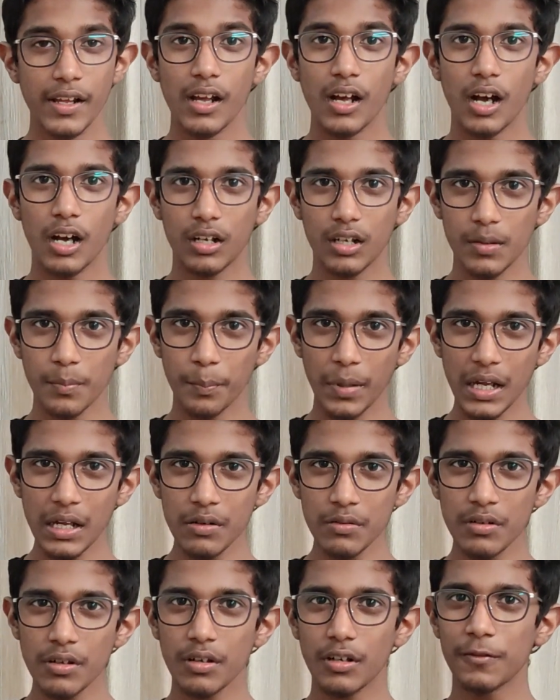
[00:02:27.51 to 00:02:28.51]
A
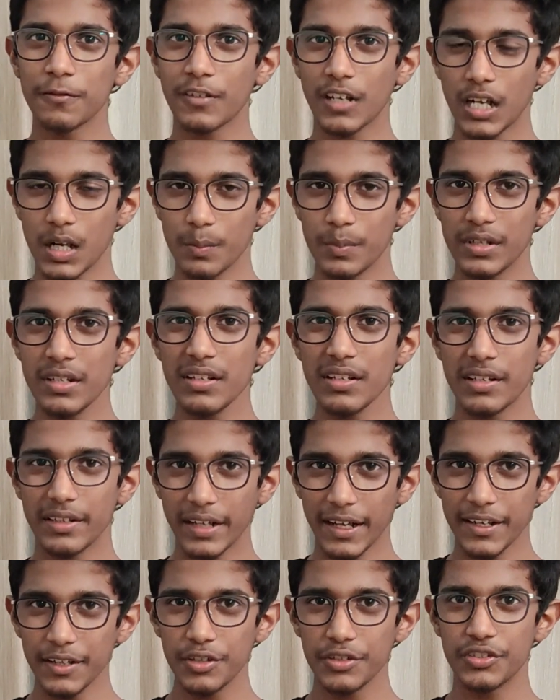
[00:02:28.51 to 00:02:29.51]
compound of carbon,
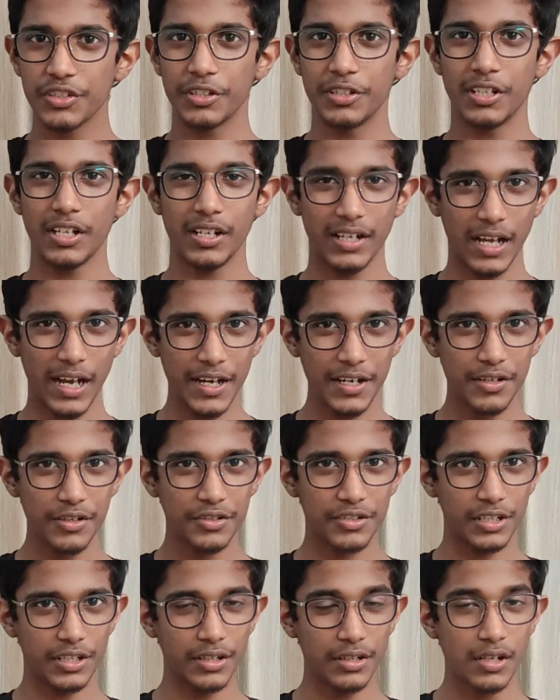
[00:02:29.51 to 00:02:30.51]
nitrogen, and
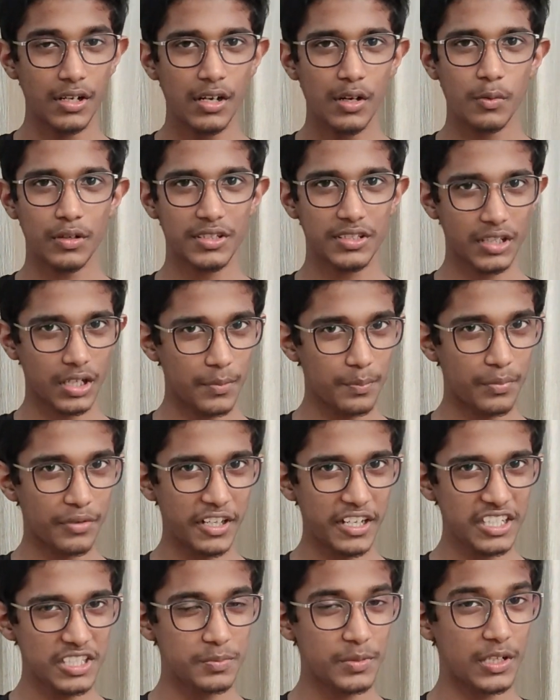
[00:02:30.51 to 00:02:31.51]
hydrogen was
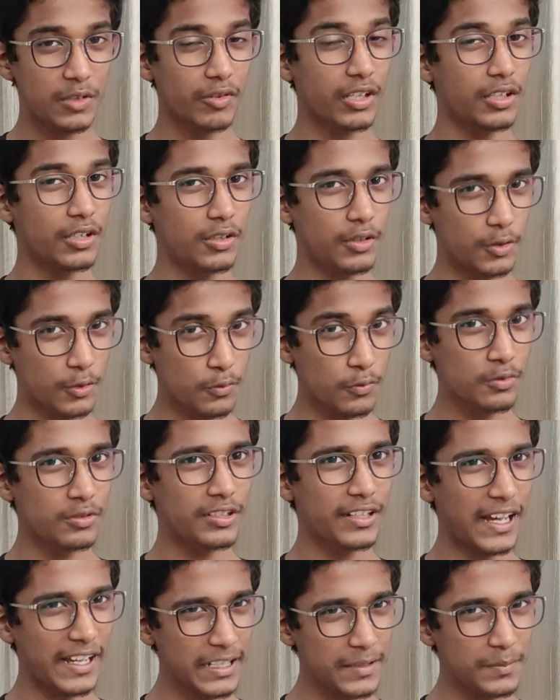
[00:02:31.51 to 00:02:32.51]
compressed between two
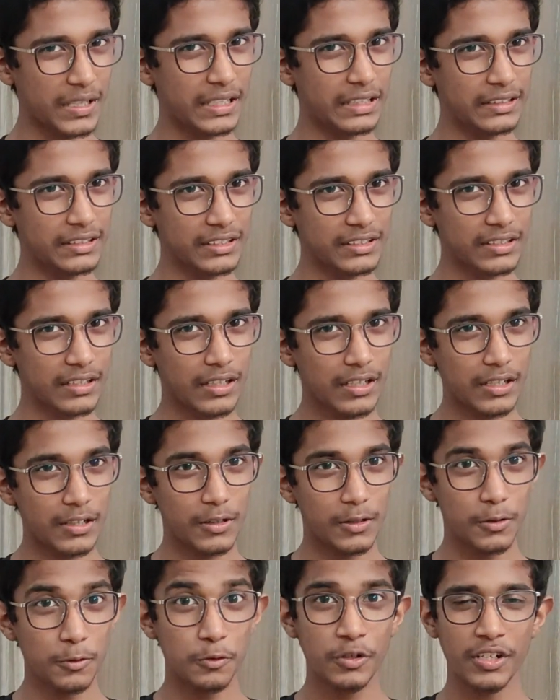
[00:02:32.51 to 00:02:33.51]
diamonds
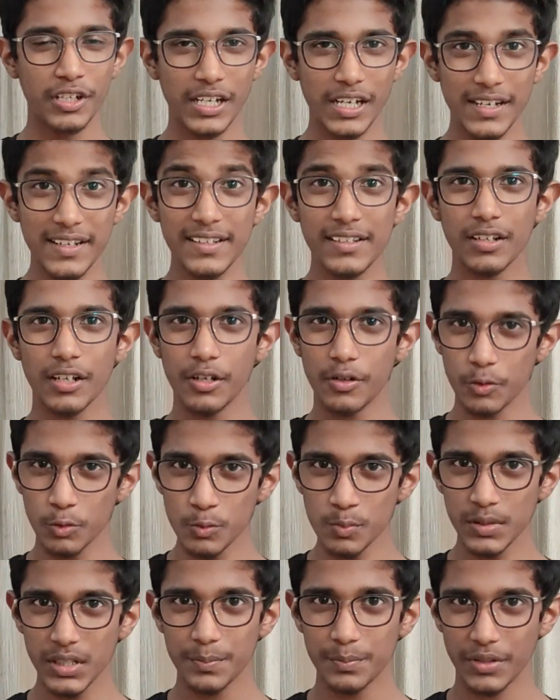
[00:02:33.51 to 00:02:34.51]
to create a
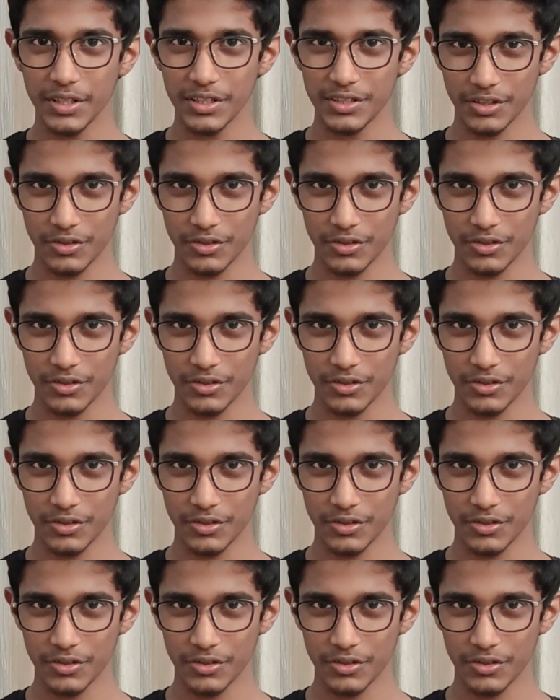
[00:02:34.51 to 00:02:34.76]
room temperature